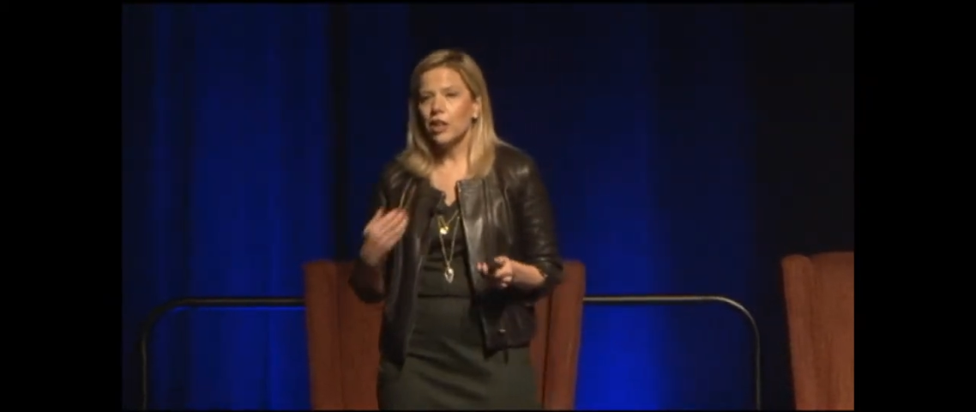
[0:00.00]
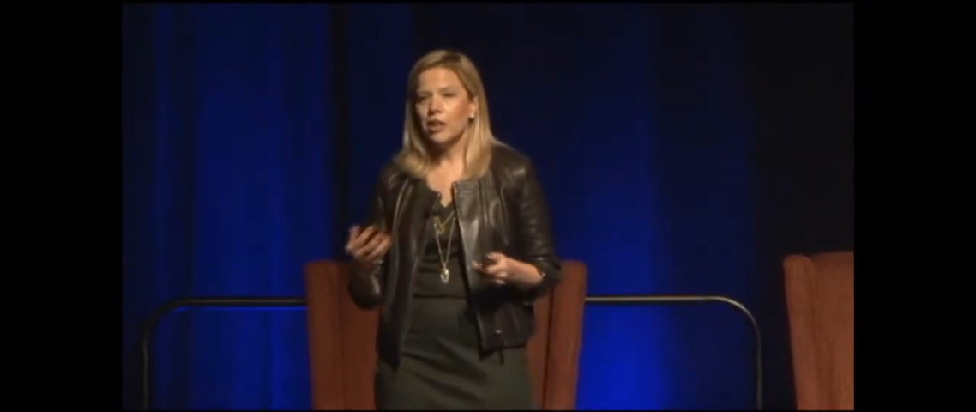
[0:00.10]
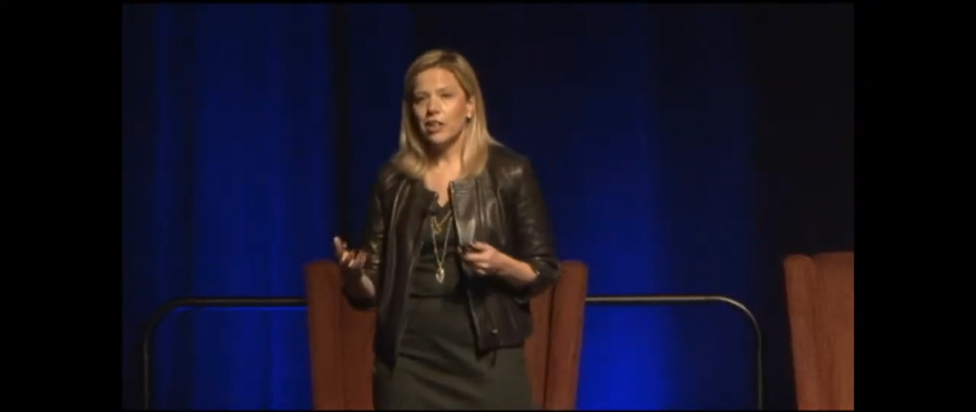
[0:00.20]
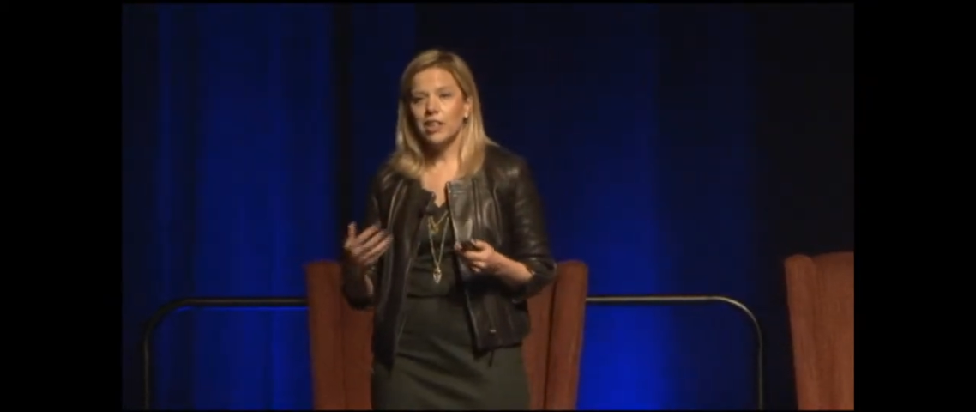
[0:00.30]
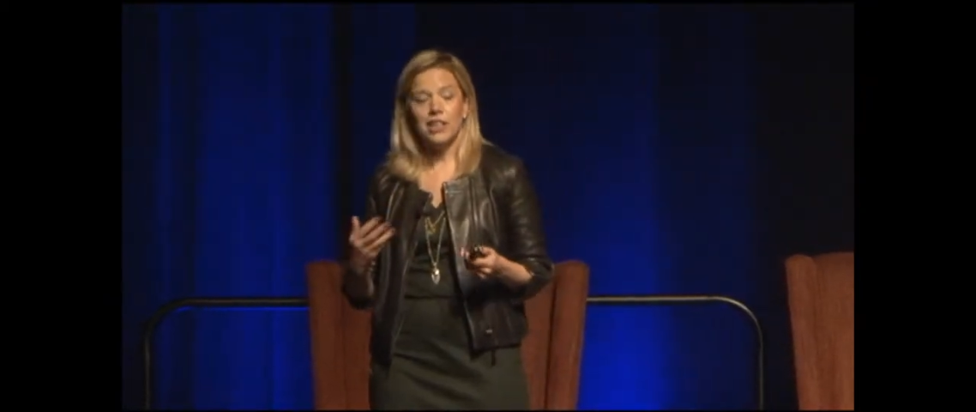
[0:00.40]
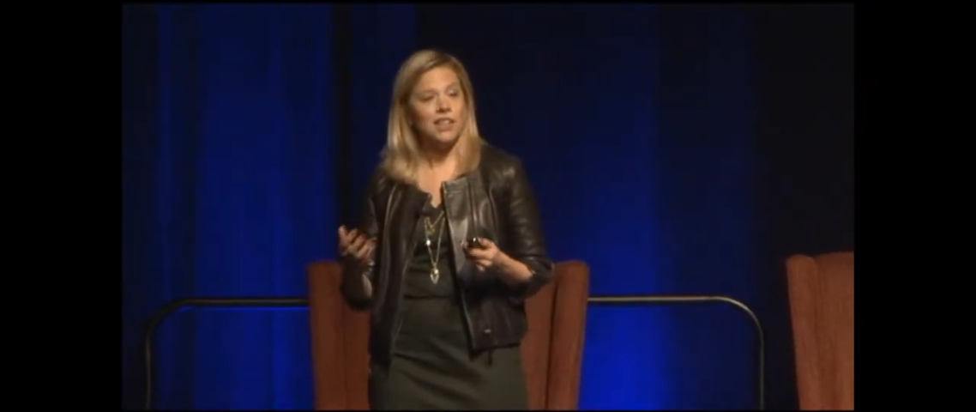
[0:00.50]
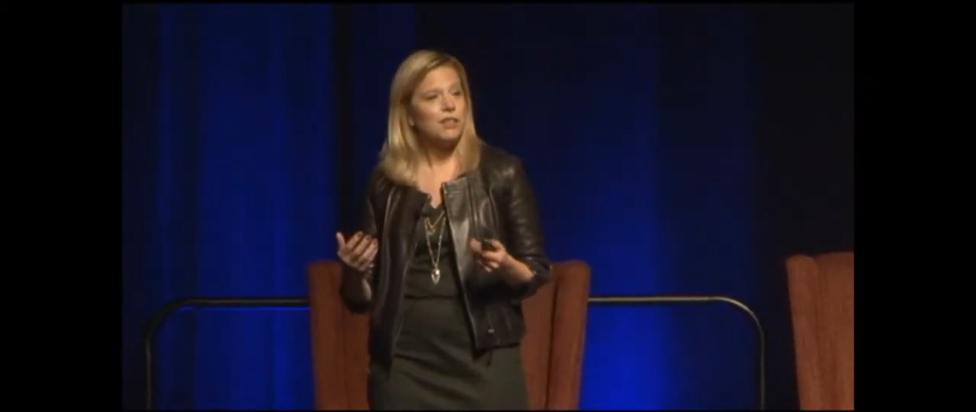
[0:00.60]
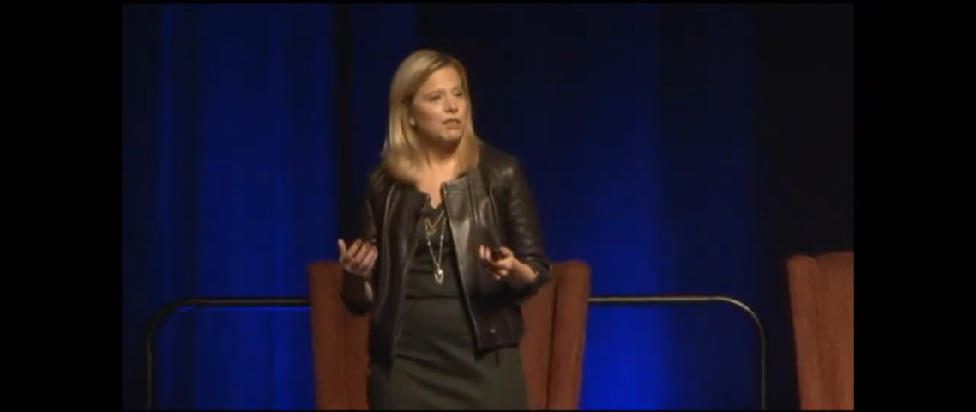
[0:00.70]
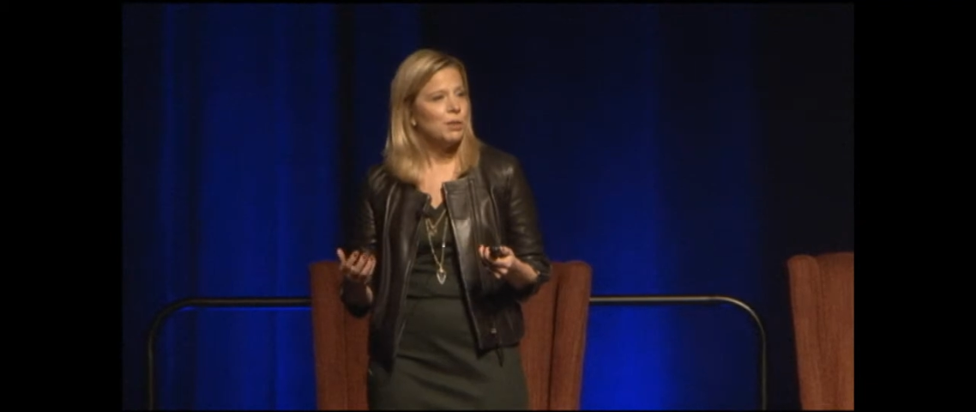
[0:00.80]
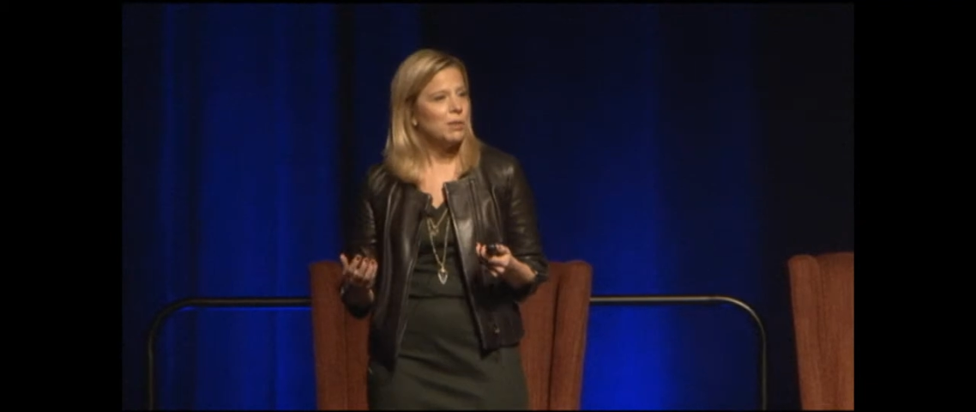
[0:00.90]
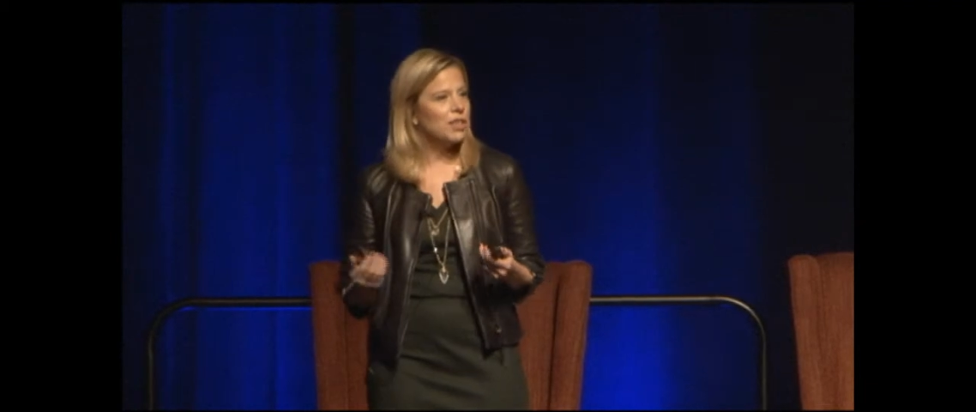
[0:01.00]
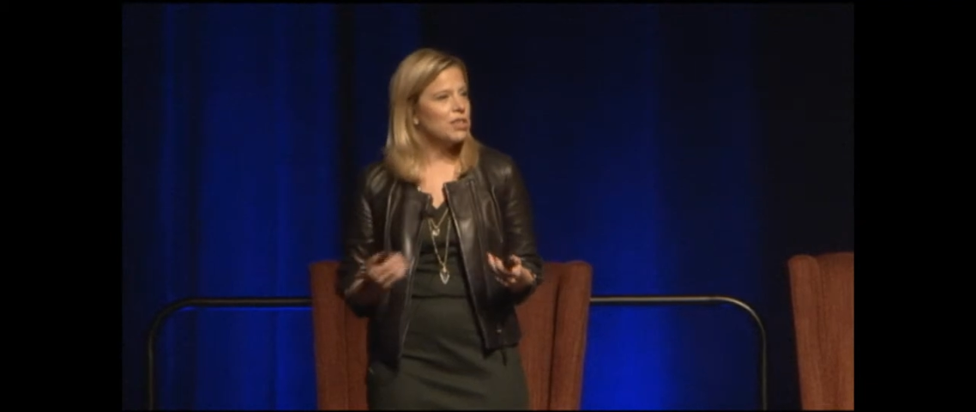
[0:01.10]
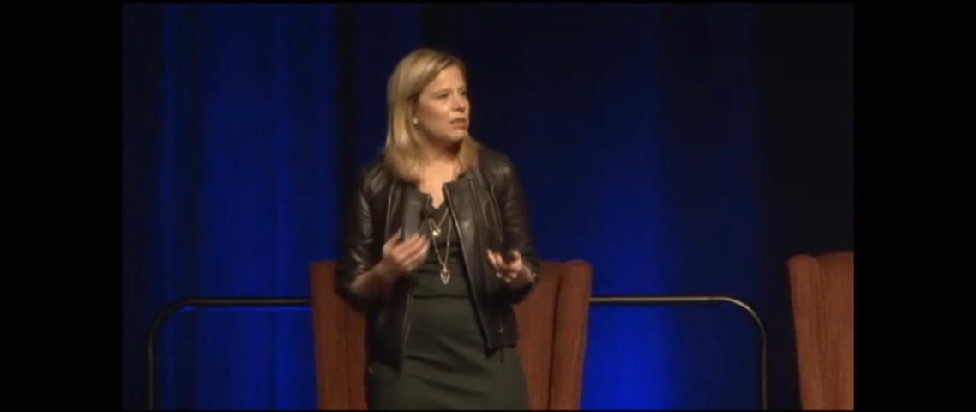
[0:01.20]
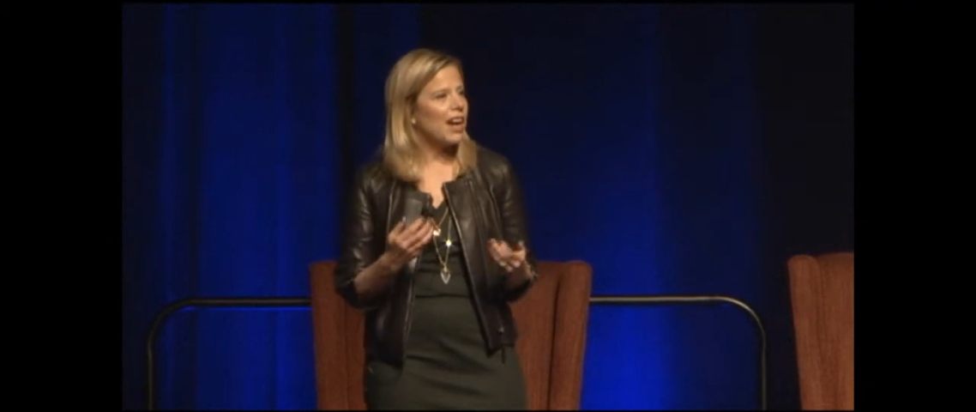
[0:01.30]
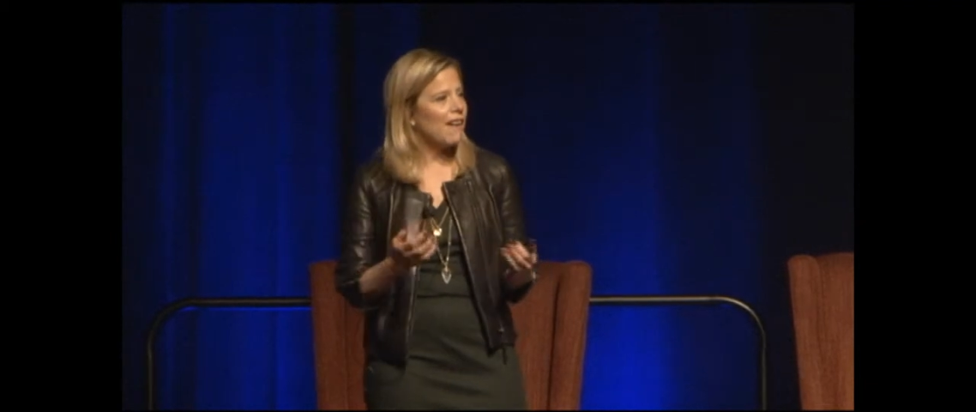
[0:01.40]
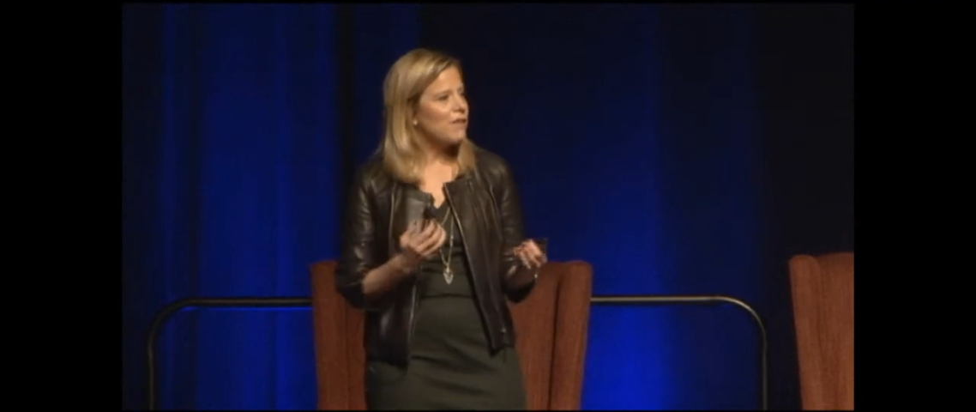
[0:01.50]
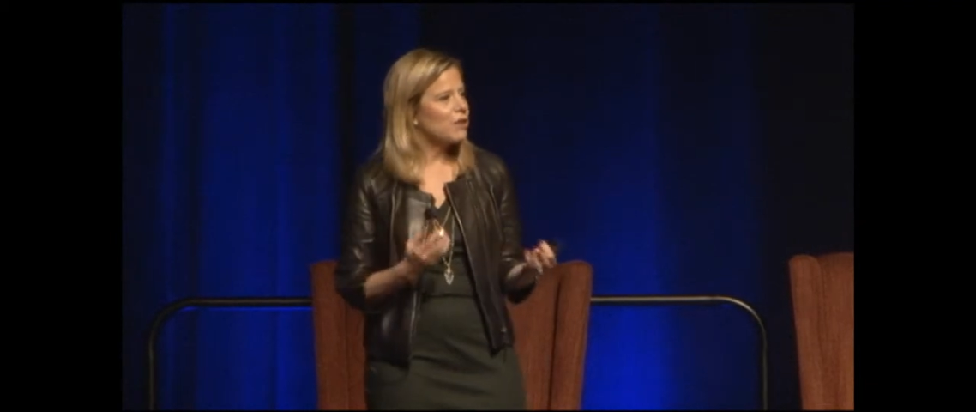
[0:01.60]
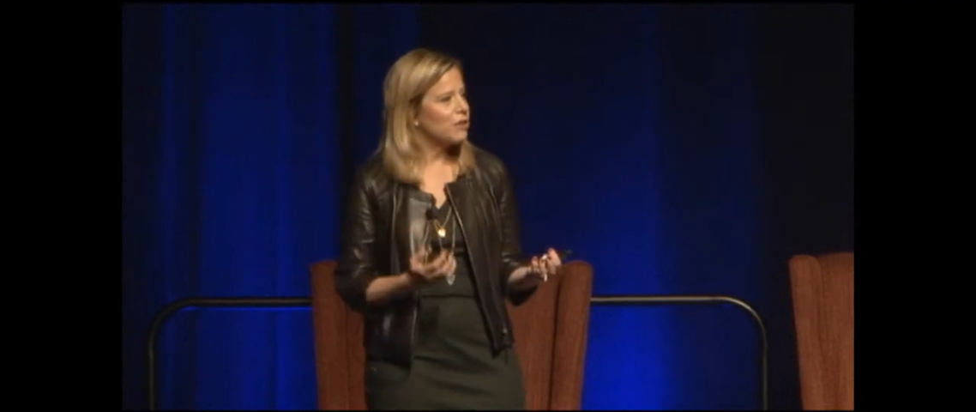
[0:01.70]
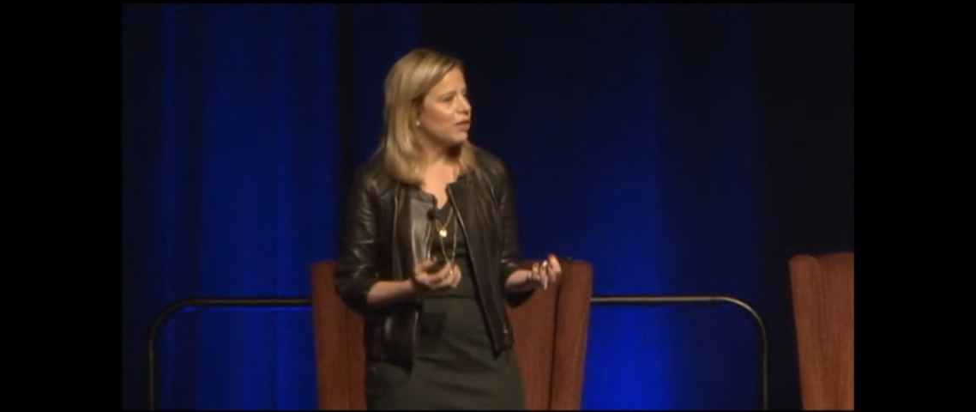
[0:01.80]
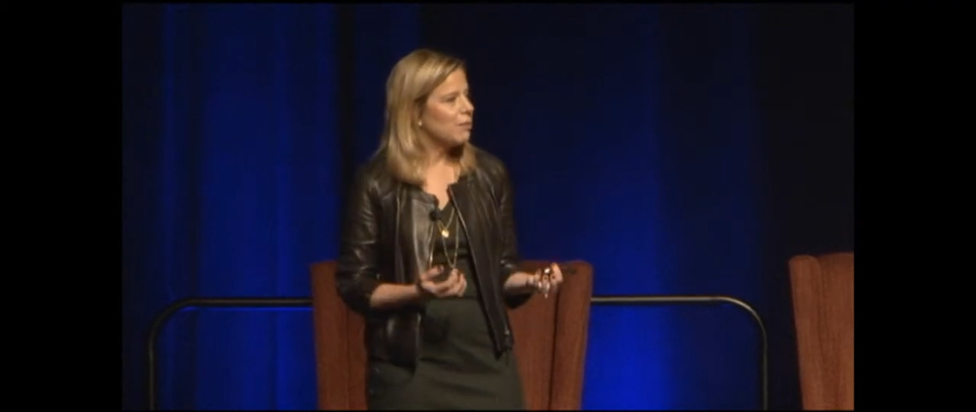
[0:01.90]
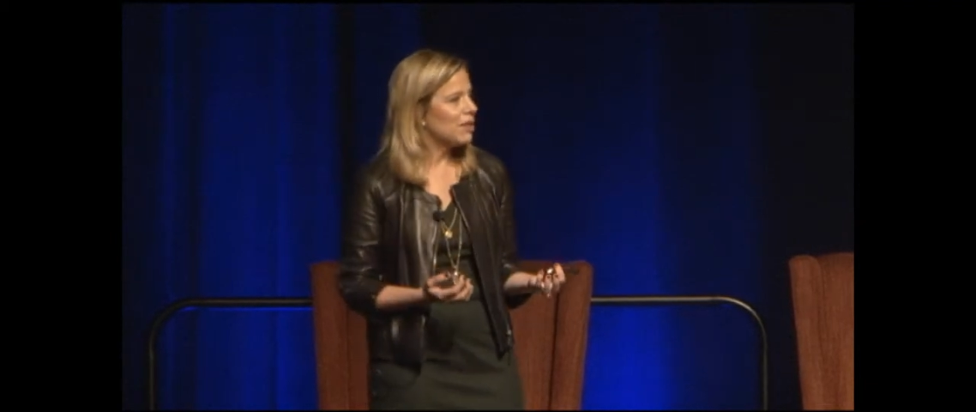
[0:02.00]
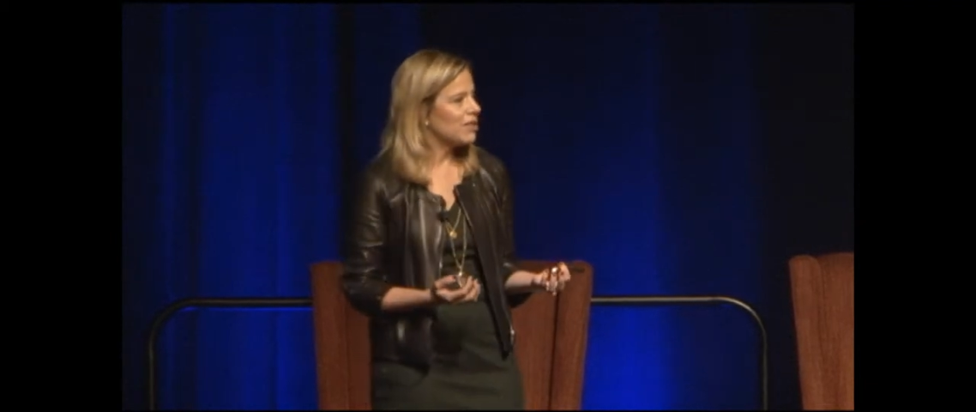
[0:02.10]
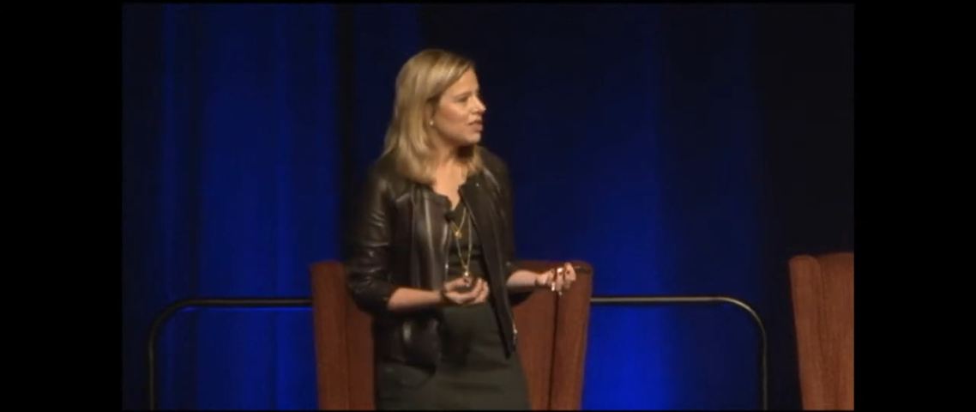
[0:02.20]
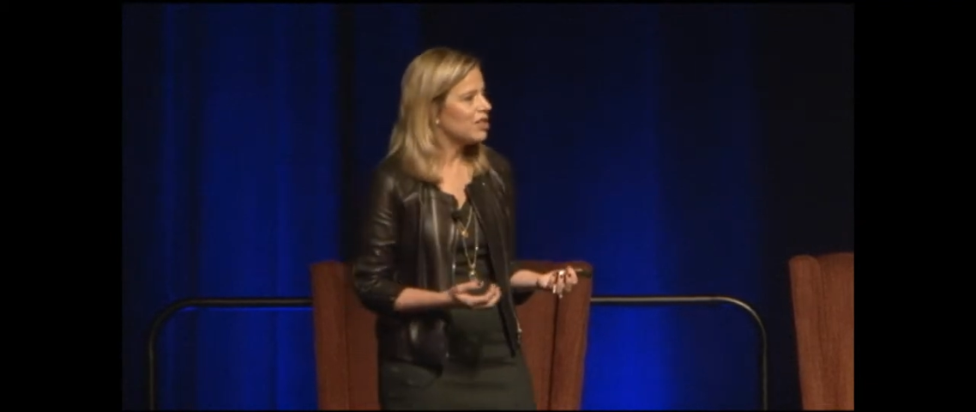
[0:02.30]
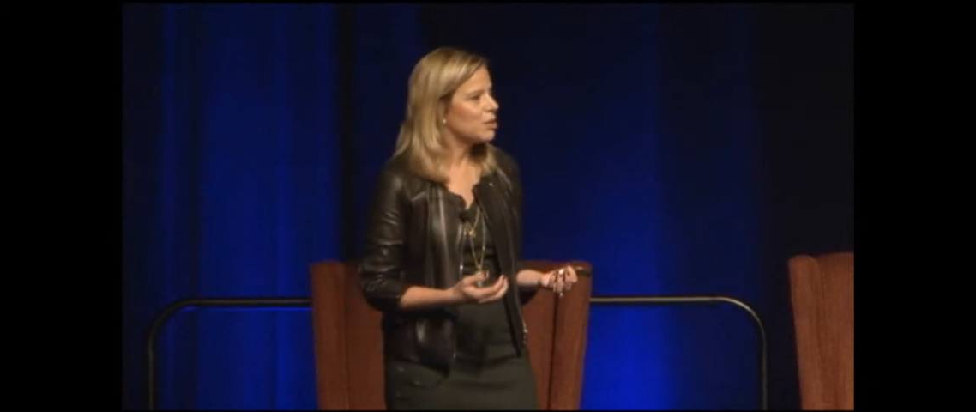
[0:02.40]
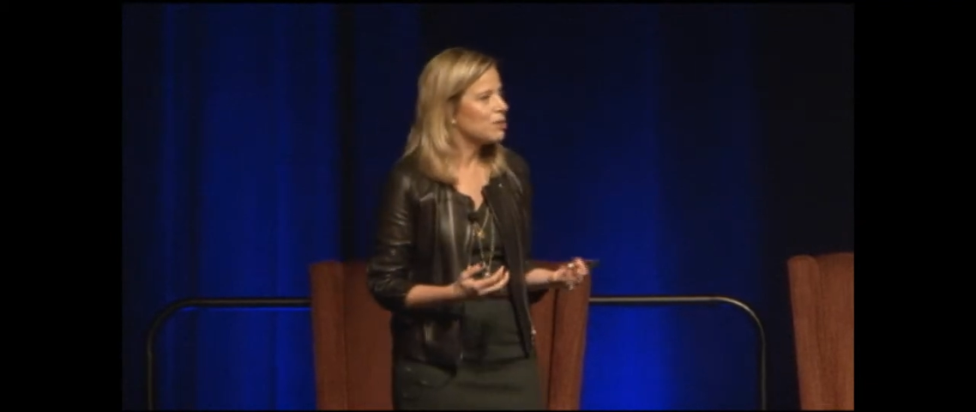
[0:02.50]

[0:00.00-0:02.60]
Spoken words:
an interview because you have those fundamental skills,